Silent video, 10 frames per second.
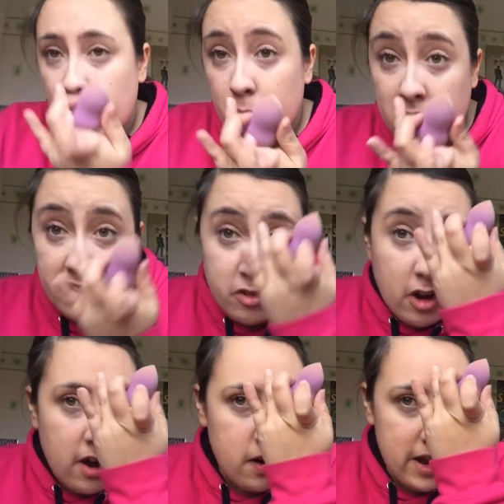What you want to do is you
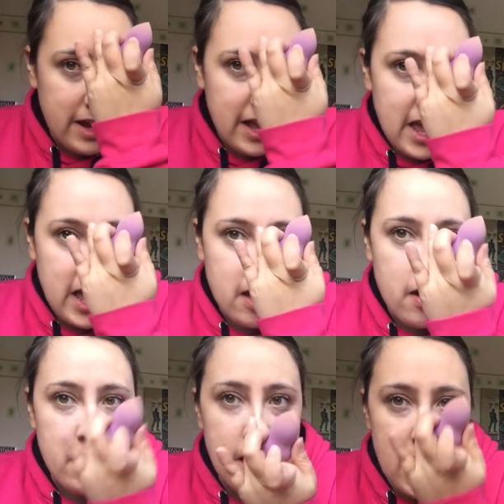highlight
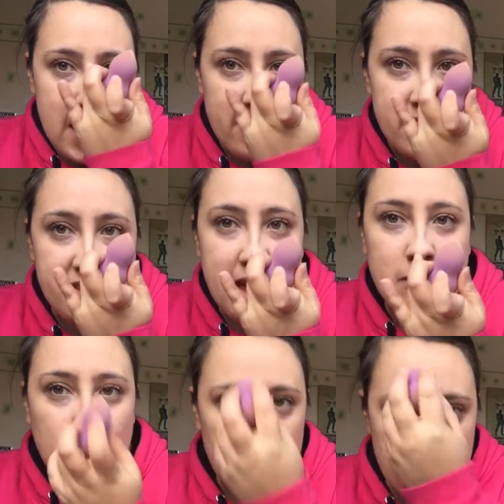here and then
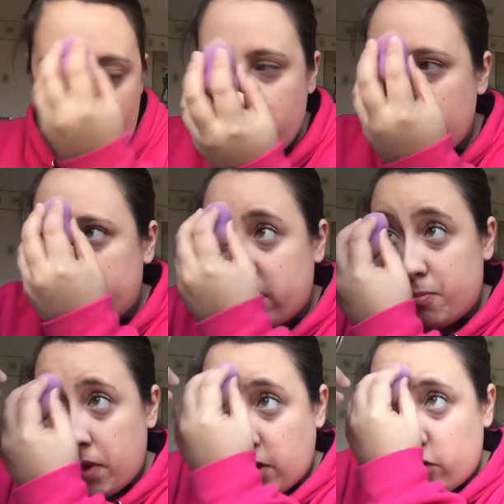down your nose,
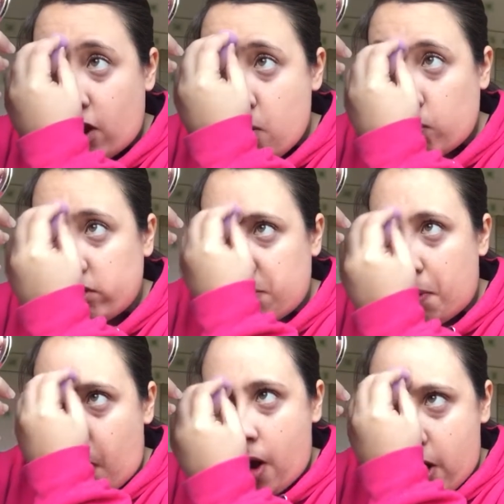but you don't want to
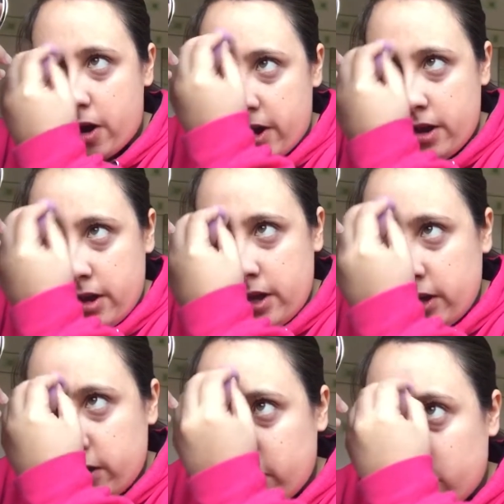put on
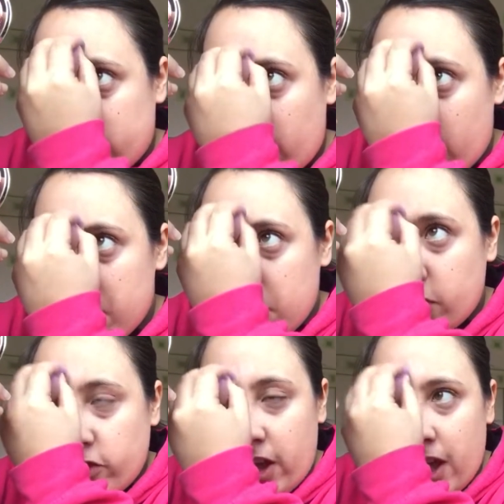too
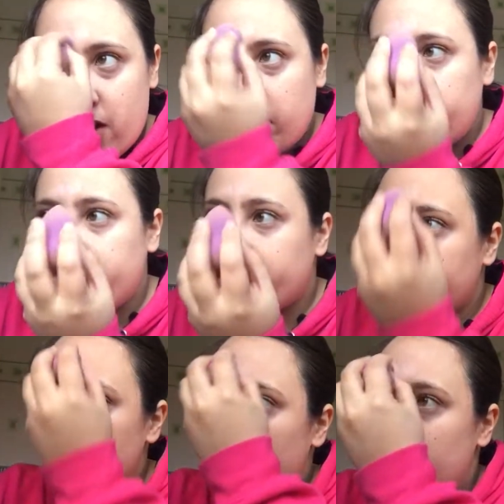much here.
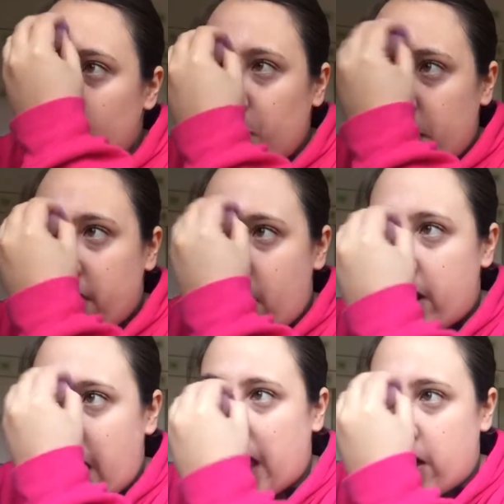So I'm just putting it
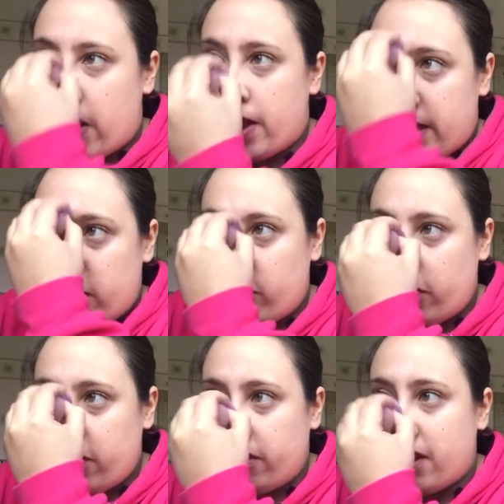on here and then
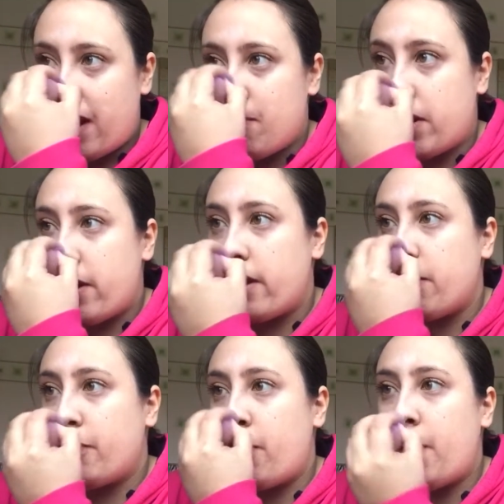just down my
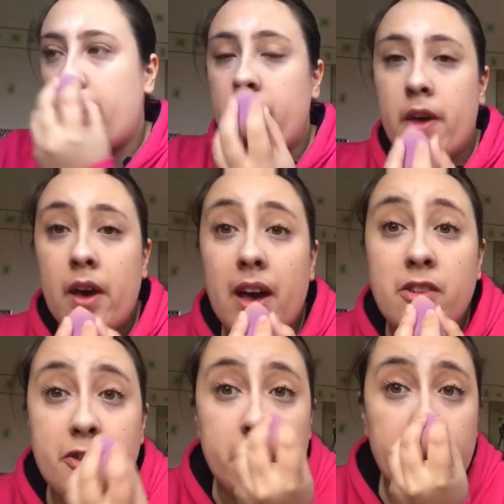nose
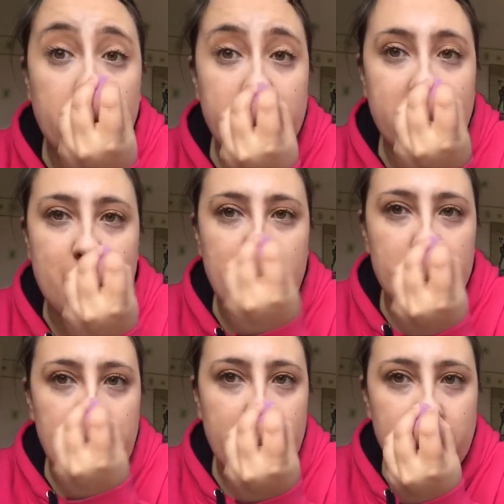and just on the tip of
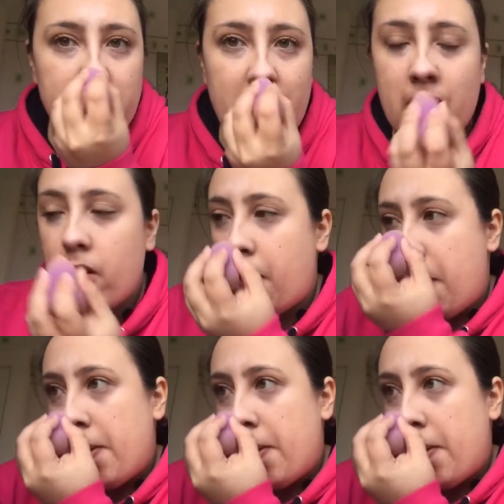my nose here.